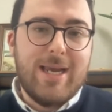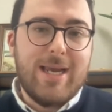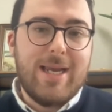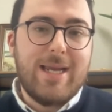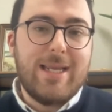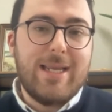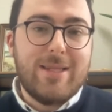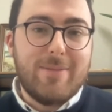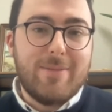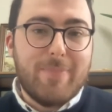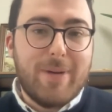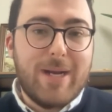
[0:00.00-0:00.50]

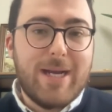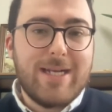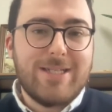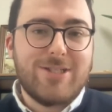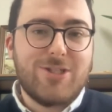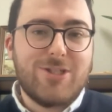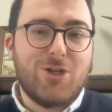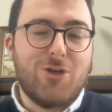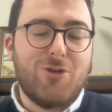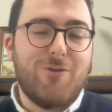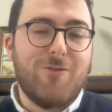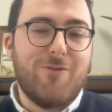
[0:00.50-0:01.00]
in the
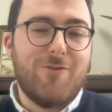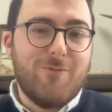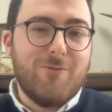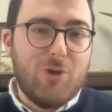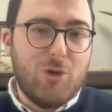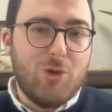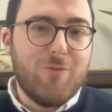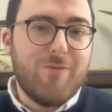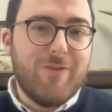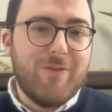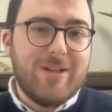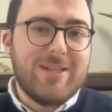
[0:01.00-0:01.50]
past who
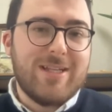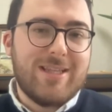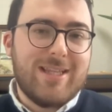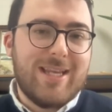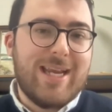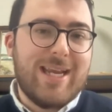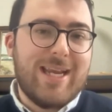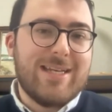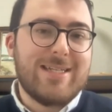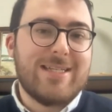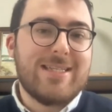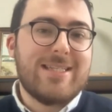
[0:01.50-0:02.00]
felt that they
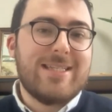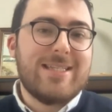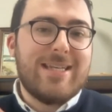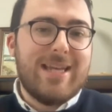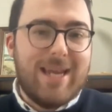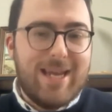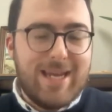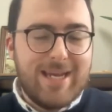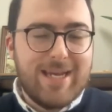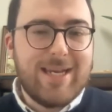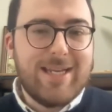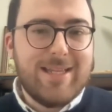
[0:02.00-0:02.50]
had a
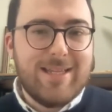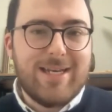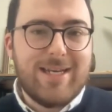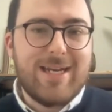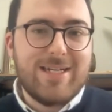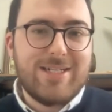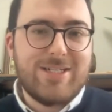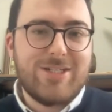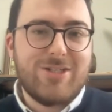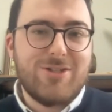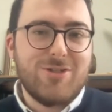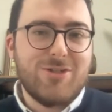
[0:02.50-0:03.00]
stake in the
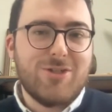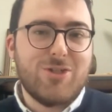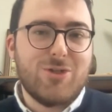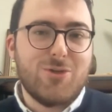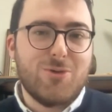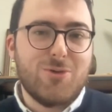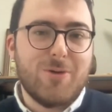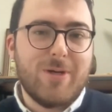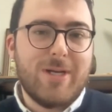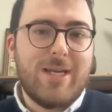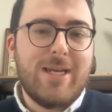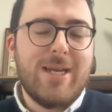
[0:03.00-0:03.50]
national
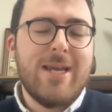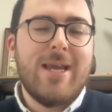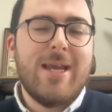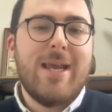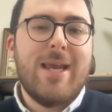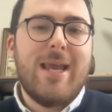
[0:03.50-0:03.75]
story.